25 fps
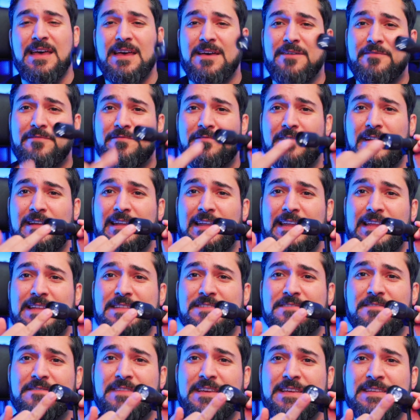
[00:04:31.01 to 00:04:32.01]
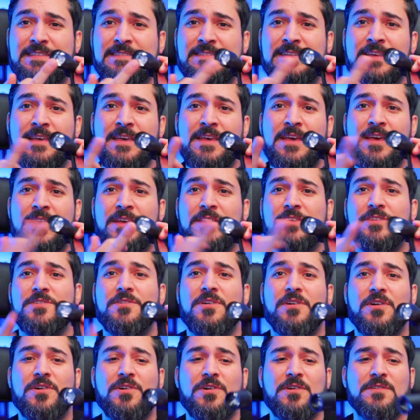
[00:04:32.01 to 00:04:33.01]
front lens of this, you
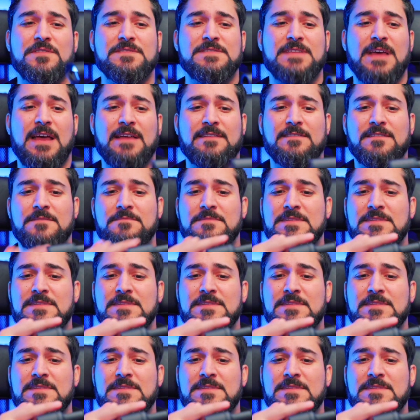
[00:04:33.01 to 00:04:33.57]
can contact them.